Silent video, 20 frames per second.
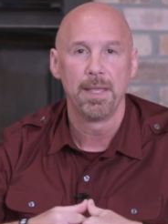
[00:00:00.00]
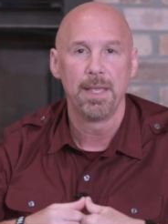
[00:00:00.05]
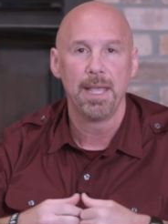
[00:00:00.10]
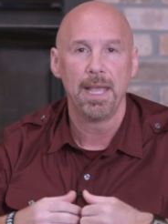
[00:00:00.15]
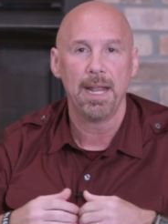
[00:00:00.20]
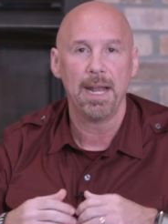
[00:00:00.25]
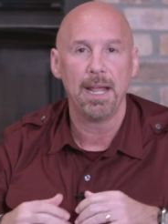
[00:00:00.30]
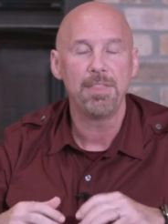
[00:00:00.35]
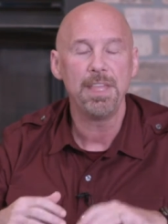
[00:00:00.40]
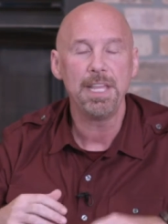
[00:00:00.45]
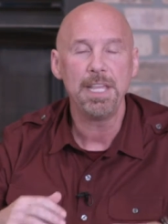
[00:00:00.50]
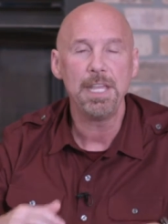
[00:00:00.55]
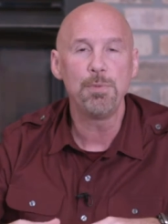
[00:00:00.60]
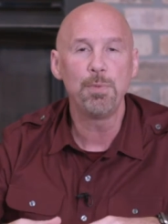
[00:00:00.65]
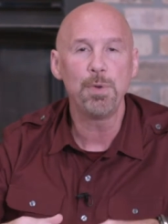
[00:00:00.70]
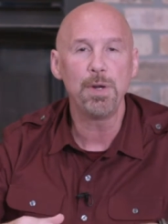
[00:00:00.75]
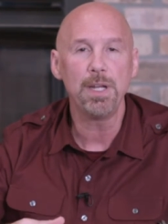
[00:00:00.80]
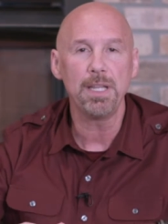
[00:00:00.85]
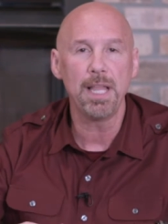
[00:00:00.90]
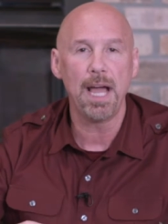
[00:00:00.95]
And I think he
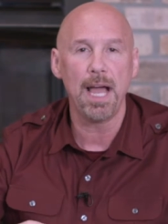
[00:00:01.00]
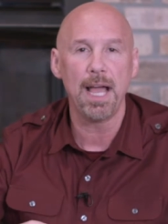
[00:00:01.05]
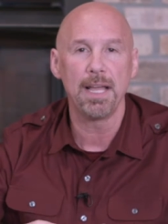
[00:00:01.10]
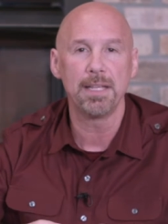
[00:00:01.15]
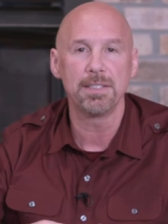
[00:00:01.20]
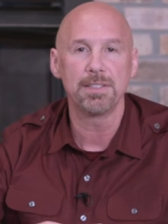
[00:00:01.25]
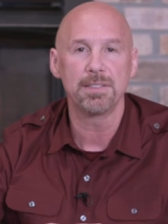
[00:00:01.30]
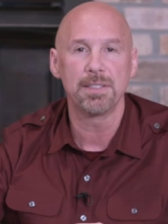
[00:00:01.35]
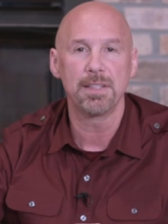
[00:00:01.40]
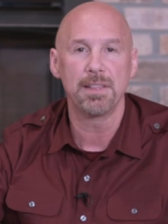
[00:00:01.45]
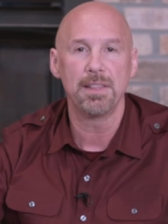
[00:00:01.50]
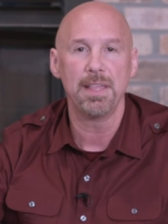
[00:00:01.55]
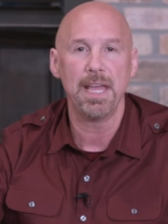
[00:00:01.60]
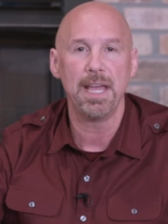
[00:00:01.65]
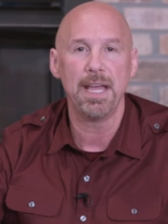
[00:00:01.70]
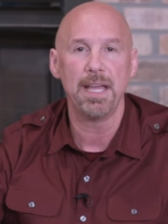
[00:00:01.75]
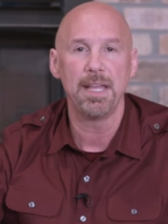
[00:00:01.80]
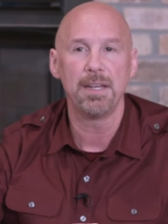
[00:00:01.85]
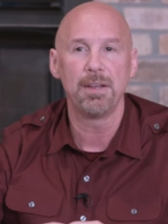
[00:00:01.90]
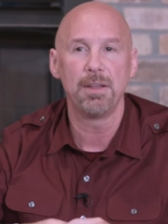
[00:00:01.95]
realized
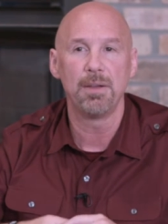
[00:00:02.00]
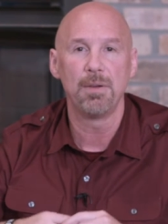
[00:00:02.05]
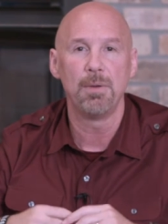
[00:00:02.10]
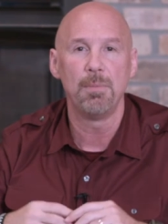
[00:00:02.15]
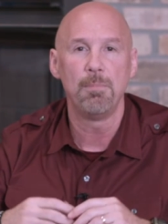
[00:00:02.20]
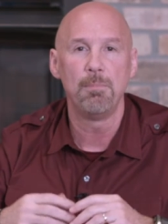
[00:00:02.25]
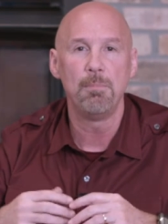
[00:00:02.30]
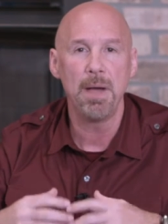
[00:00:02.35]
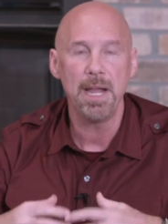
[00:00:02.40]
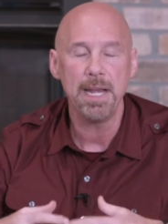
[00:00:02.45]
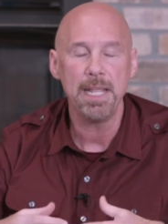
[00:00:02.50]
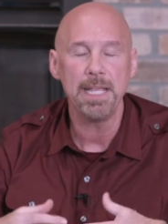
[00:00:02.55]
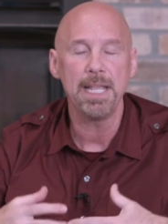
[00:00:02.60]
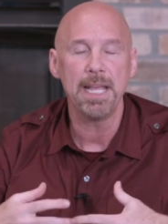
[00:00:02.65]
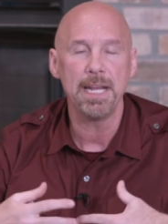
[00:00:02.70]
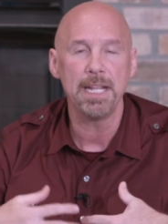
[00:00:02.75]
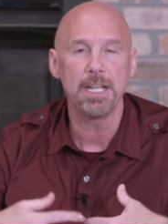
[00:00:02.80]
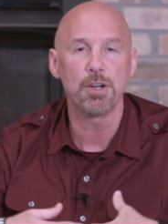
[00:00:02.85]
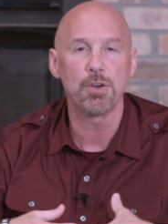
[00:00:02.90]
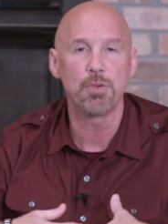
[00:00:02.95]
that money
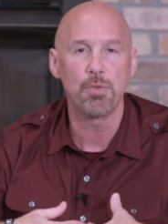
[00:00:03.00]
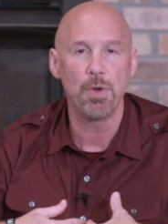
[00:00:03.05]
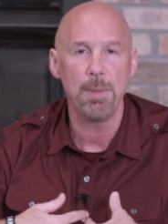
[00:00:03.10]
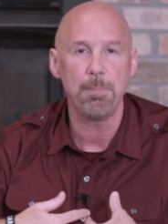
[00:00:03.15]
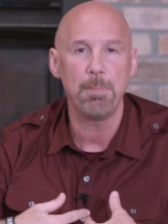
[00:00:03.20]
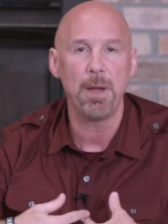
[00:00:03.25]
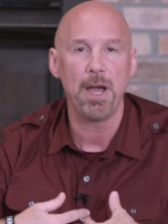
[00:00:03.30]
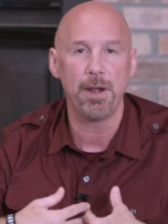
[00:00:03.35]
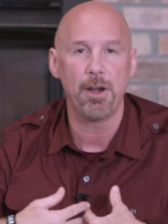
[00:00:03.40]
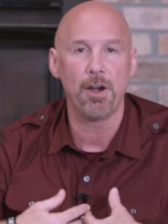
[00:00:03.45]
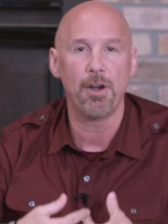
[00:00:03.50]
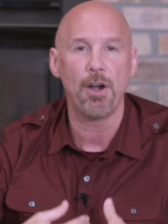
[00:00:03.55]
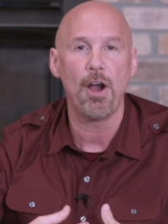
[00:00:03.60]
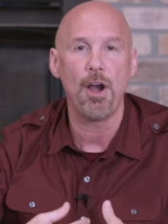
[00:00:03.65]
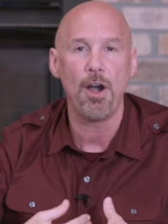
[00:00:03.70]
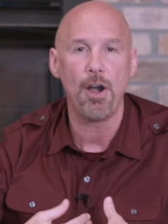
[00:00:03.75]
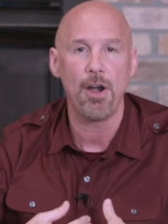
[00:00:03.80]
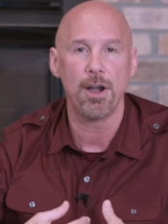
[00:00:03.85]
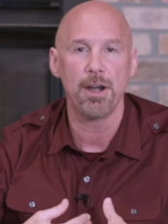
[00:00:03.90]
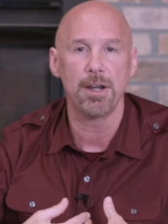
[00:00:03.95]
getting a grip on our
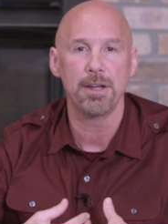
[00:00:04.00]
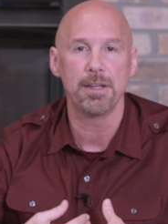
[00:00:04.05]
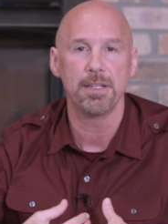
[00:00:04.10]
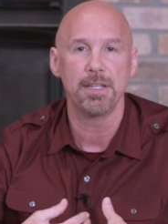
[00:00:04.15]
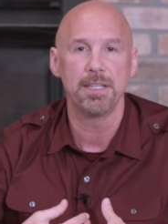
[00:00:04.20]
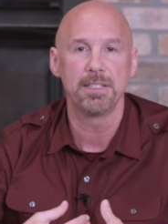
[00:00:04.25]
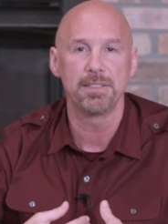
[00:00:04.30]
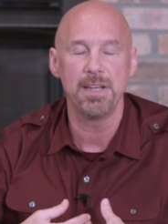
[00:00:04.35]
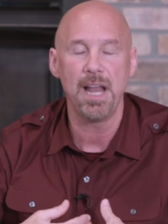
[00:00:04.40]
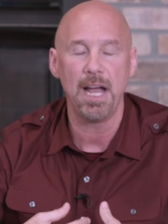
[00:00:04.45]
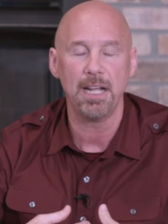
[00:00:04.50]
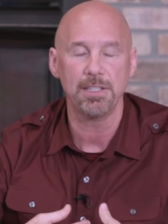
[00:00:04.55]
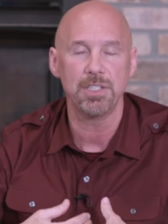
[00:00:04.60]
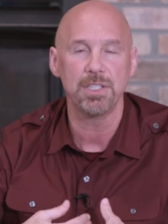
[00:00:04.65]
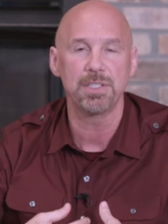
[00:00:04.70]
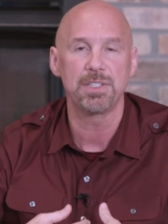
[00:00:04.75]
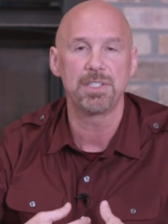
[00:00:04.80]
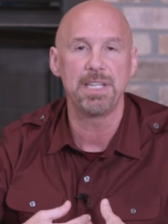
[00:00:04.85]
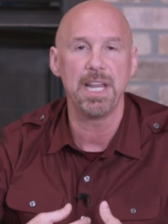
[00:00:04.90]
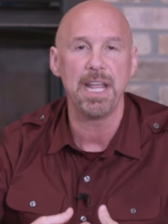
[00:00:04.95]
heart is not
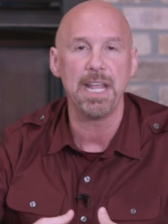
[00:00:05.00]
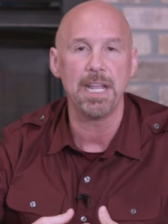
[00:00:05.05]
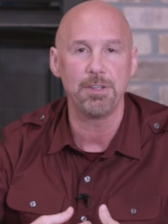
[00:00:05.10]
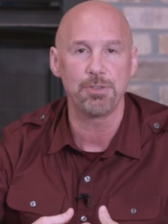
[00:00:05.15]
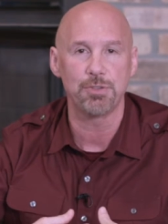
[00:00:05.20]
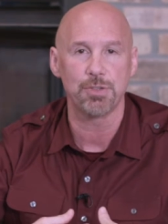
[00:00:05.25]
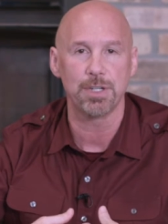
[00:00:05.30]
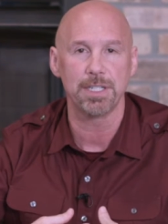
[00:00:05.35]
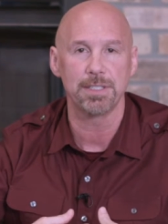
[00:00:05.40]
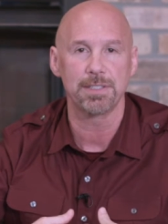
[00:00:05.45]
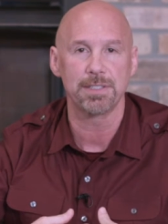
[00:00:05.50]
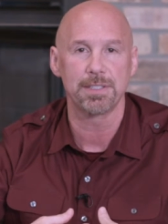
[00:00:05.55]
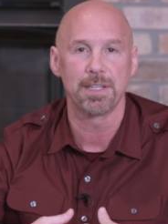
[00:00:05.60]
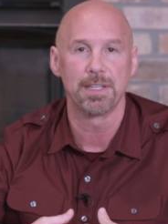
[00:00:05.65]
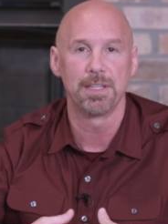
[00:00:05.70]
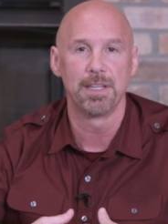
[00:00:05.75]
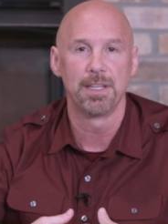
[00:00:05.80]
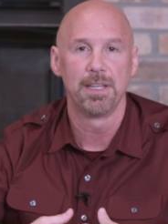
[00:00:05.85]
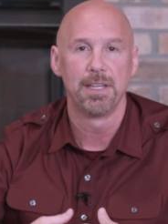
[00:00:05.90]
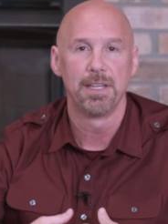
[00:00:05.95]
just dangerous,
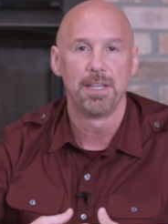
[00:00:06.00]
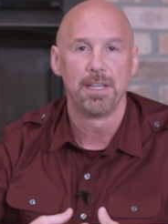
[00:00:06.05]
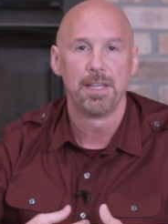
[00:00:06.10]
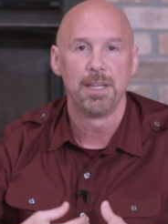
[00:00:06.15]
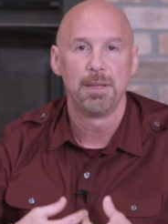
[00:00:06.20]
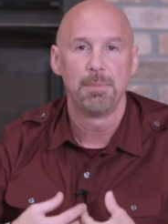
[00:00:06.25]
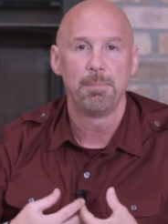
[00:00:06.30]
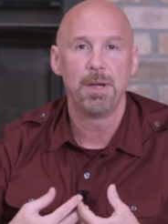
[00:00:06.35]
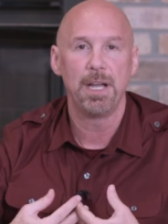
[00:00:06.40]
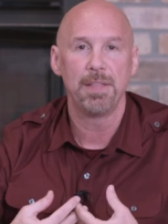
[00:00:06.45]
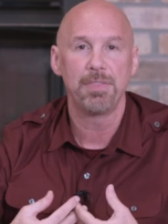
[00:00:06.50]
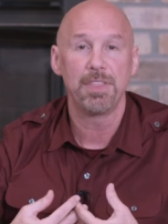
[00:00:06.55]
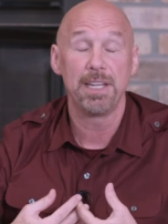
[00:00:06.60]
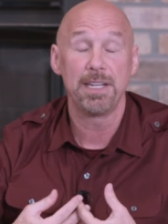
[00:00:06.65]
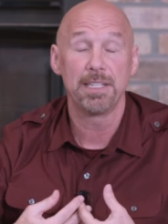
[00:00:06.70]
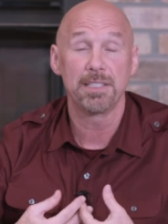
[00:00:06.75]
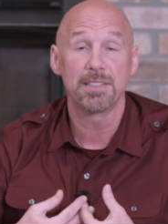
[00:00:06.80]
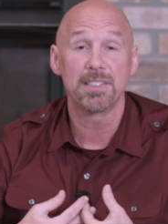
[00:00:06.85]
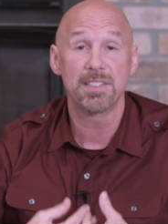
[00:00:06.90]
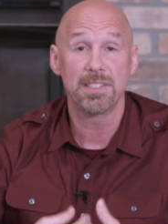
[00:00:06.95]
but that
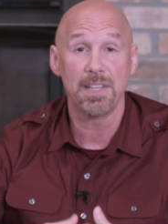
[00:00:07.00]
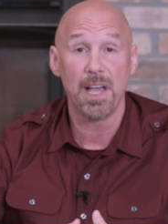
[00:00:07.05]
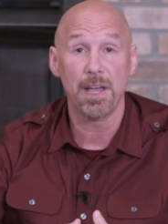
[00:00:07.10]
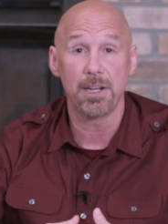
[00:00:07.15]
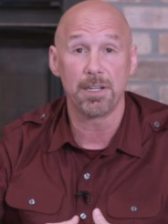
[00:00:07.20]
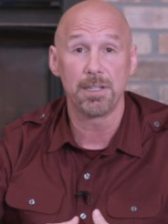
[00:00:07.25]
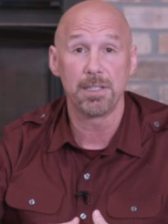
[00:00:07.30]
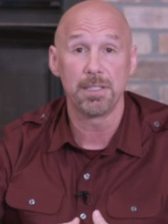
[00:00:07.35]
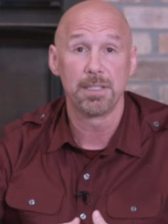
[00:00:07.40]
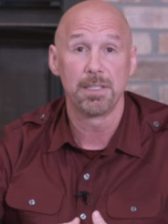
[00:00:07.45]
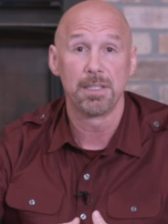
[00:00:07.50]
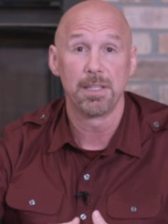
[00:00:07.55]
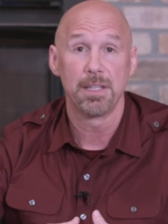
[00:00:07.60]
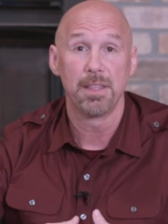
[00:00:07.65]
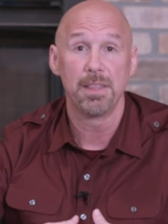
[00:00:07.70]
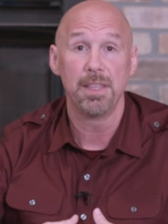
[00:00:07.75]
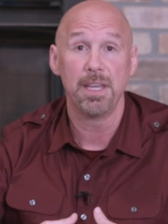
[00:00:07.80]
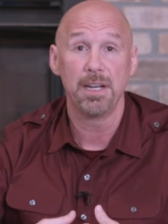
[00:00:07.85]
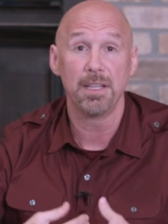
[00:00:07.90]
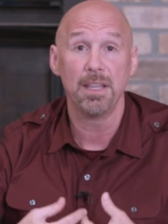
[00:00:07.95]
it's subtle.
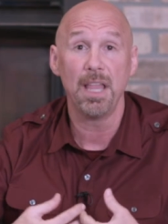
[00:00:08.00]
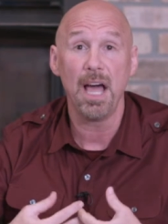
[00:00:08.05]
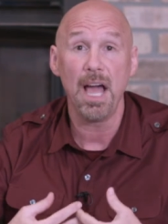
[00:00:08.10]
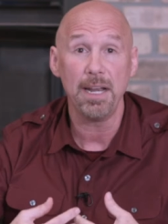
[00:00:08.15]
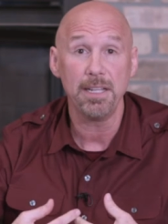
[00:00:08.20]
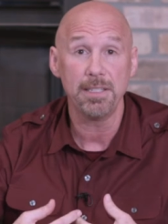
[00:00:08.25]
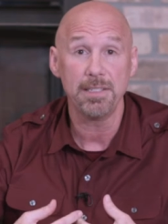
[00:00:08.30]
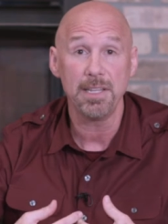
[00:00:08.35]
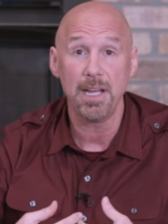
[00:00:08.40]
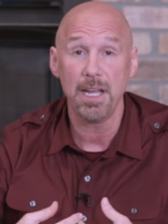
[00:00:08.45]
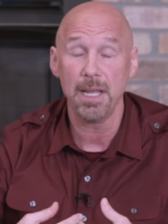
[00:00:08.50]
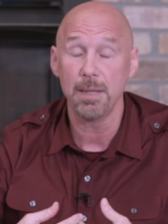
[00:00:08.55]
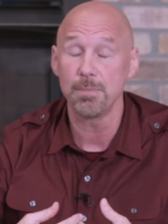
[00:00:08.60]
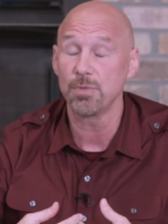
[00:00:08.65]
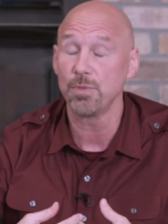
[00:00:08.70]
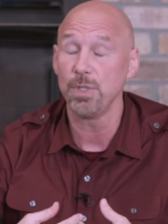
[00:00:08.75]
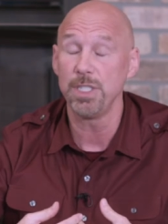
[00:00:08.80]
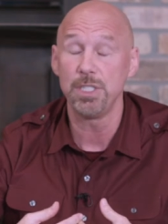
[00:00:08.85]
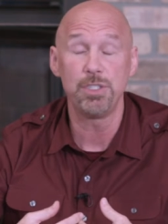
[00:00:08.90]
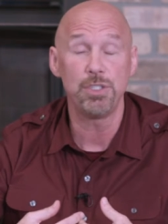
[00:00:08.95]
That a lot of
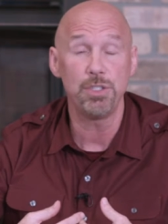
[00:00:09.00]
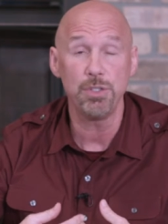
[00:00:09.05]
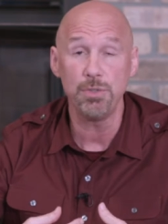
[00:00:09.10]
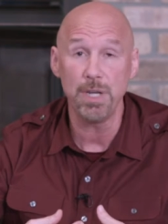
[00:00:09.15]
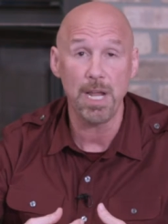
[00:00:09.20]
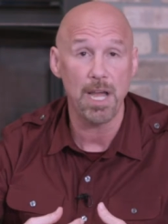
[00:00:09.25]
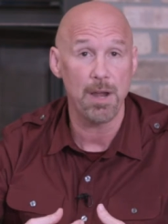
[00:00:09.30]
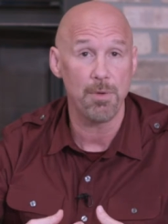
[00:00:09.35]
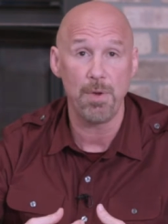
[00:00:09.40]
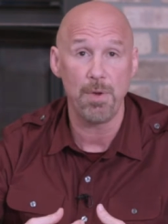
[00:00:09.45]
times we do not